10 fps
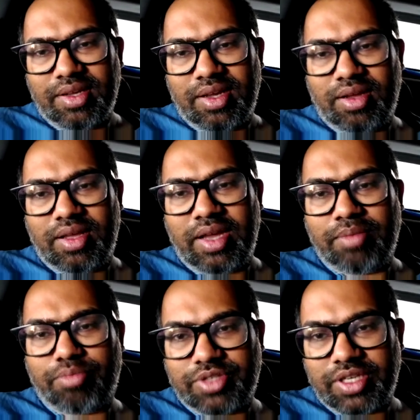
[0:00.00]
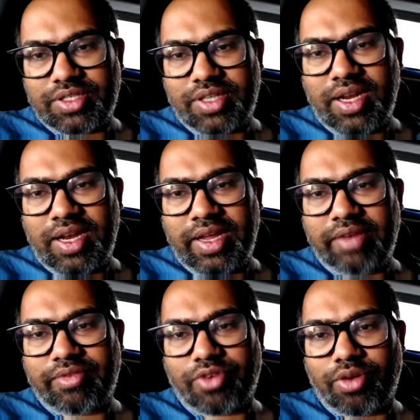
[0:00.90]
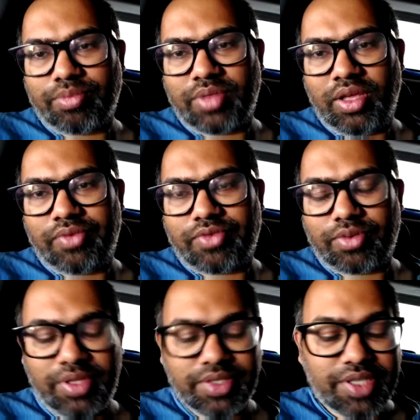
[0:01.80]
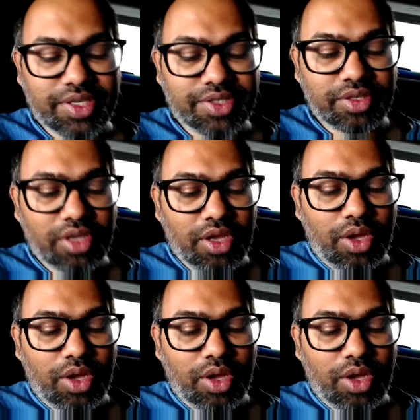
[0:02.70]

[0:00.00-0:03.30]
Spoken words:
and projects that I liked from the session